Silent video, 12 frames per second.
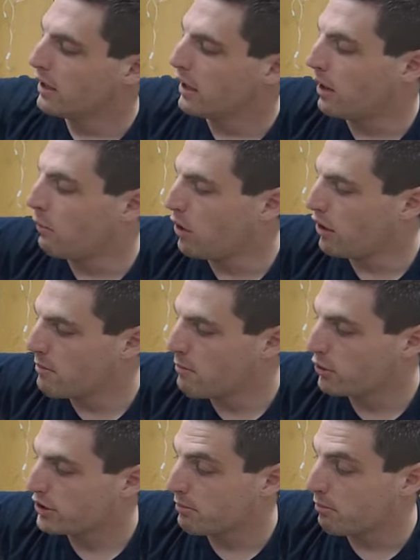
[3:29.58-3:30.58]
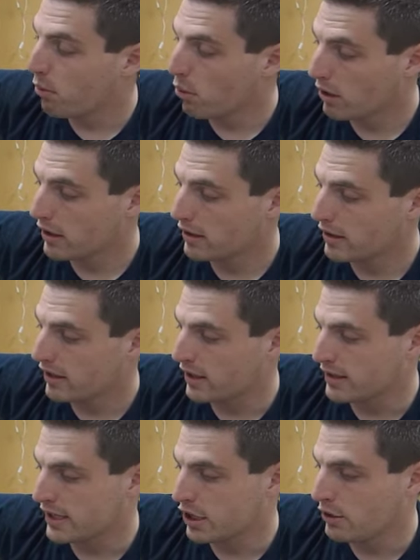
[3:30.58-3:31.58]
One of the most important
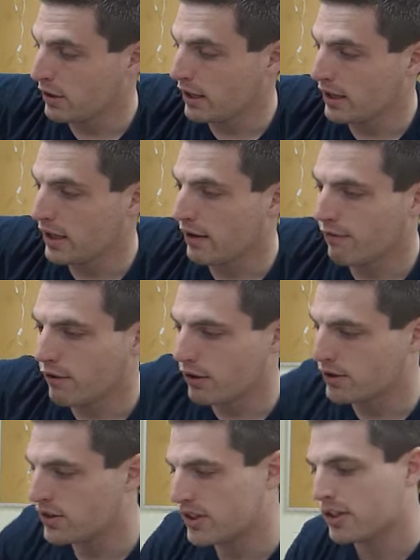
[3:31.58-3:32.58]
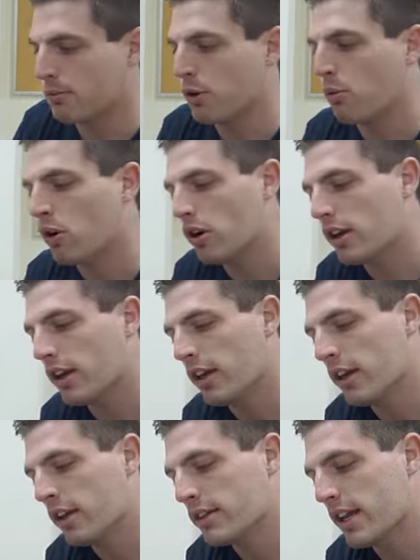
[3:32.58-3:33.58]
things that you need to get for your system to work
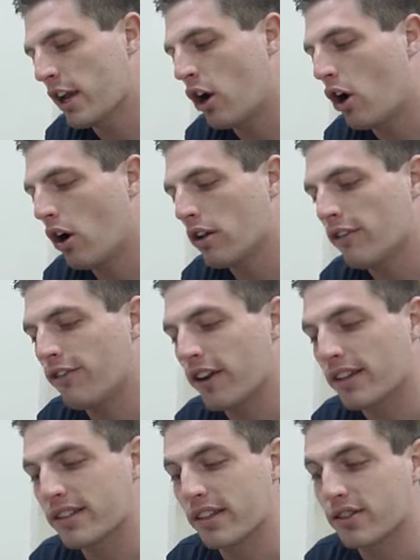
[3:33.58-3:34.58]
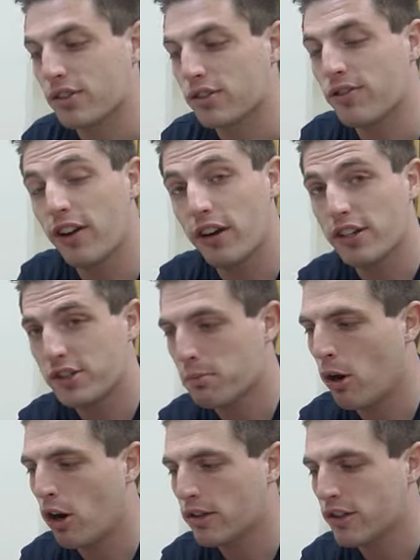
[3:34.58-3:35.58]
is a Hall effect sensor. It's very
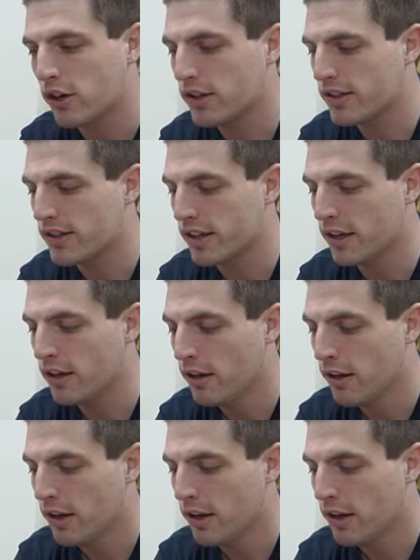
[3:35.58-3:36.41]
small, it's hard to see.